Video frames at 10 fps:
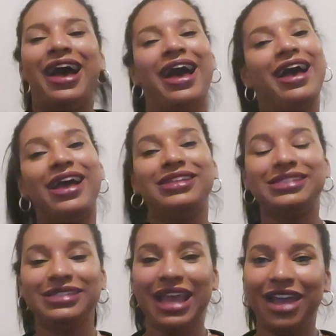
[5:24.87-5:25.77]
And
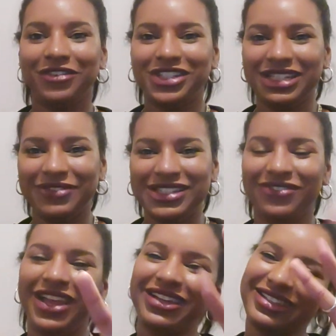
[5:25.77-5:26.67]
yeah, I wish you the best of
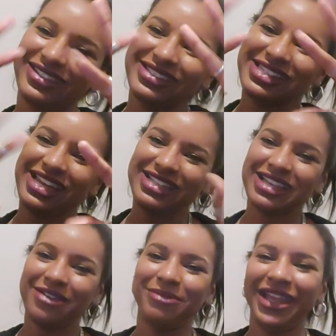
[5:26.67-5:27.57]
luck. See you
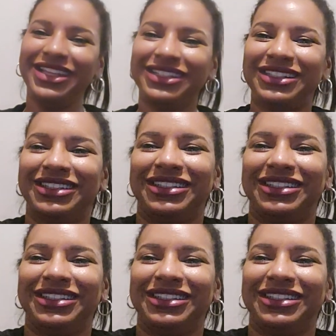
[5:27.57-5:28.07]
later. Bye.